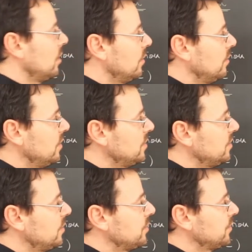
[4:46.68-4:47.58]
This
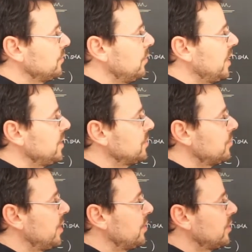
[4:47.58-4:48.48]
here is y
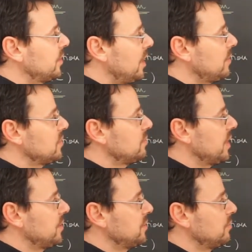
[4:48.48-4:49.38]
squared times
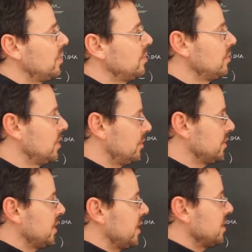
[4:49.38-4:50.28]
-1, because I